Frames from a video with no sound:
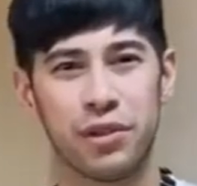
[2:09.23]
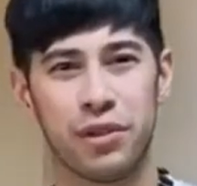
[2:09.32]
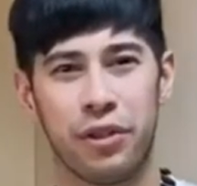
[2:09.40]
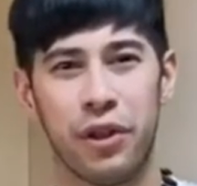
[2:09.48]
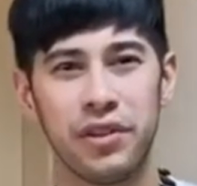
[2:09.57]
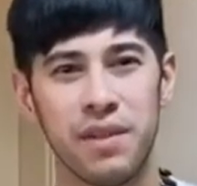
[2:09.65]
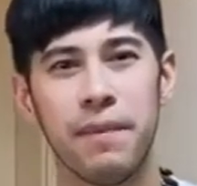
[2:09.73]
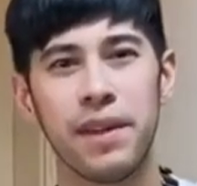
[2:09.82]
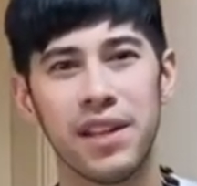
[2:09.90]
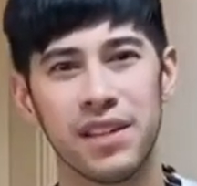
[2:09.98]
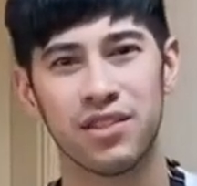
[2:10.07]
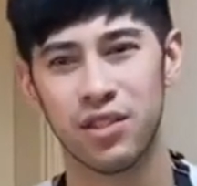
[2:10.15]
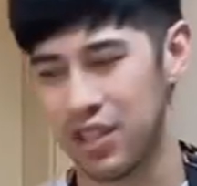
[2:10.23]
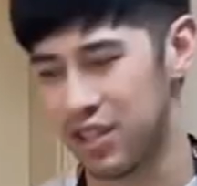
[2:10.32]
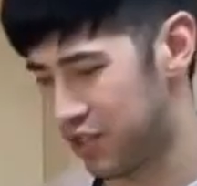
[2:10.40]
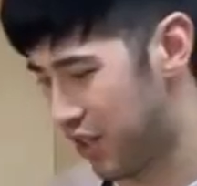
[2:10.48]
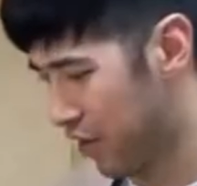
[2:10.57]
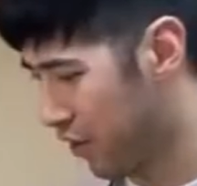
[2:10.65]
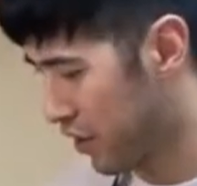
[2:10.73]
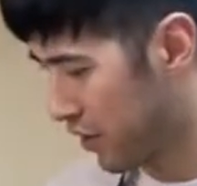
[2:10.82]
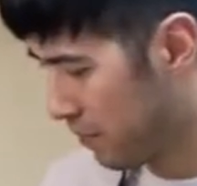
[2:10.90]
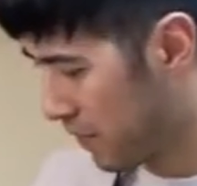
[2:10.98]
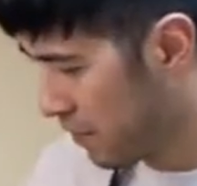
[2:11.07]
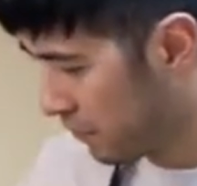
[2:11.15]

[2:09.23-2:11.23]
30 minutes, so let's check on our beef.